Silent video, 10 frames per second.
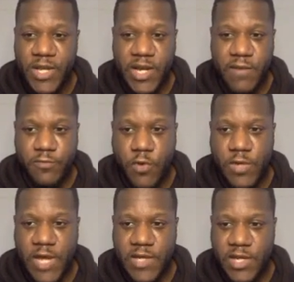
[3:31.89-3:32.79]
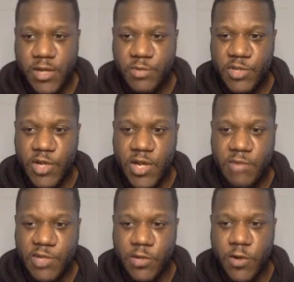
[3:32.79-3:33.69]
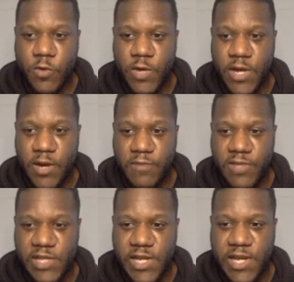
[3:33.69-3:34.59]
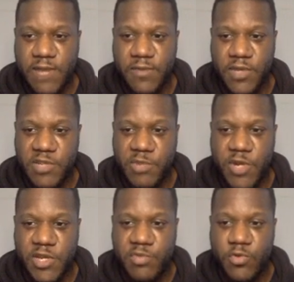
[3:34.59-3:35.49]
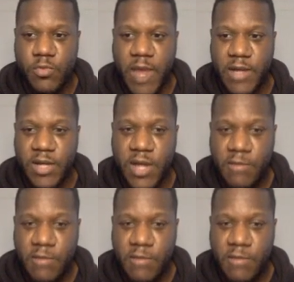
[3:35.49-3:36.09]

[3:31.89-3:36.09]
and I've rode that to the upside, and I'm still holding it, obviously, even despite this pullback.